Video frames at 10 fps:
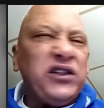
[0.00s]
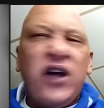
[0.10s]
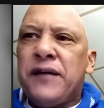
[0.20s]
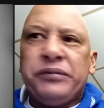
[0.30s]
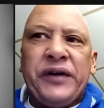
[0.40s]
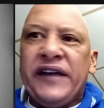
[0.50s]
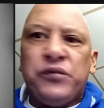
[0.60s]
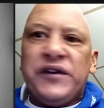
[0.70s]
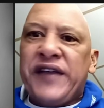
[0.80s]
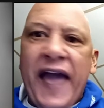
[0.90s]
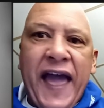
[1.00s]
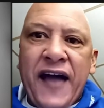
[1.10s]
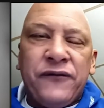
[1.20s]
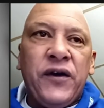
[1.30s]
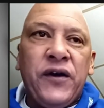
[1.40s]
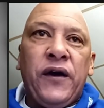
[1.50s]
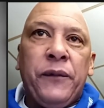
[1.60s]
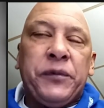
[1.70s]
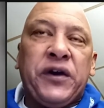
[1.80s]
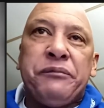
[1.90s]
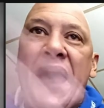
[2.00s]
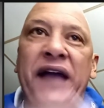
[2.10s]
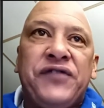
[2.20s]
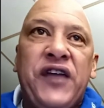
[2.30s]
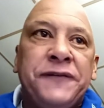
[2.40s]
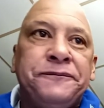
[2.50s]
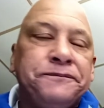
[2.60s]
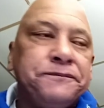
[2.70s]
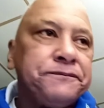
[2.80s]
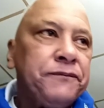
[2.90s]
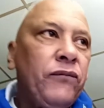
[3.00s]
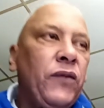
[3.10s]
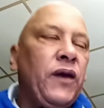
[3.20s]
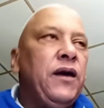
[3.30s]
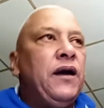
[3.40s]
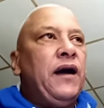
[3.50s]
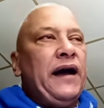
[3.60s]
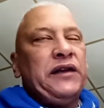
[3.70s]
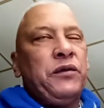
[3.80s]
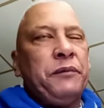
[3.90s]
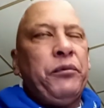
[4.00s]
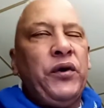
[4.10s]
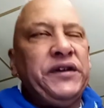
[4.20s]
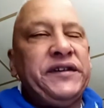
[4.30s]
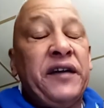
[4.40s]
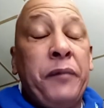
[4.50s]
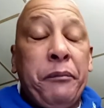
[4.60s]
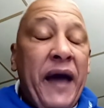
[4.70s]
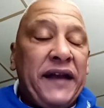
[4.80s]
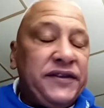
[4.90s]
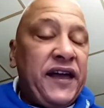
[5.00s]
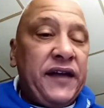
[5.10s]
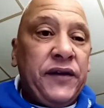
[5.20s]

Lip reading: A lot of players wouldn't have, because back then, I don't want to bore you to death, but back then,